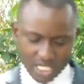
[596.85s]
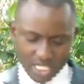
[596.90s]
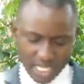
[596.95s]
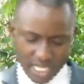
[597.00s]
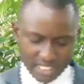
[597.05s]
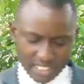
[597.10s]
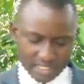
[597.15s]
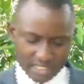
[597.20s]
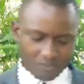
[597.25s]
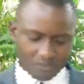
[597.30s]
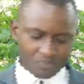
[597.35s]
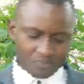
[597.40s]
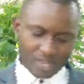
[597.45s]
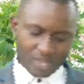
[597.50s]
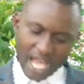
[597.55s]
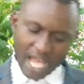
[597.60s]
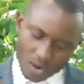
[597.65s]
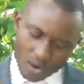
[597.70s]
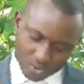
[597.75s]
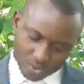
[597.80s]
out
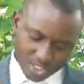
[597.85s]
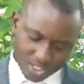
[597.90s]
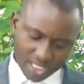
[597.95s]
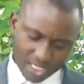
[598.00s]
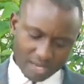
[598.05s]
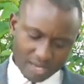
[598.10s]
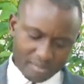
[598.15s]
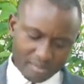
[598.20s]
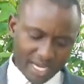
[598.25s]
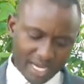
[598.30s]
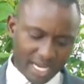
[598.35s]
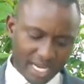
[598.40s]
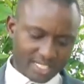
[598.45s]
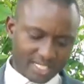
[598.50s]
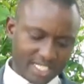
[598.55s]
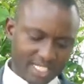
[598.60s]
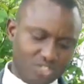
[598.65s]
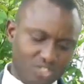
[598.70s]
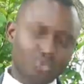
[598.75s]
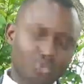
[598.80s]
laborers into
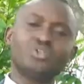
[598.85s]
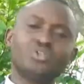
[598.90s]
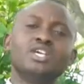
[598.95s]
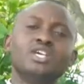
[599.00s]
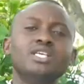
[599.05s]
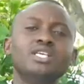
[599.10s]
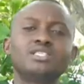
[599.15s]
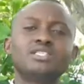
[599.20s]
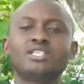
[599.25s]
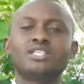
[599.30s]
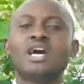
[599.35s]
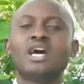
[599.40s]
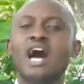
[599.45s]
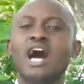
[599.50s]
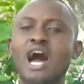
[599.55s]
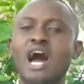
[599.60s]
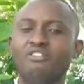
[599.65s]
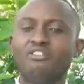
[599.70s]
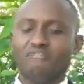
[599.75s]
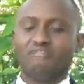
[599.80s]
his harvest.
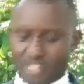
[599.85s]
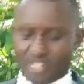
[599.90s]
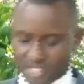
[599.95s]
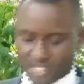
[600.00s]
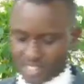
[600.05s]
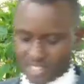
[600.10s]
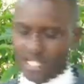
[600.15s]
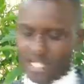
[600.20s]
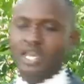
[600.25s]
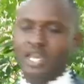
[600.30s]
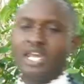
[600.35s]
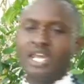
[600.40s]
Amen.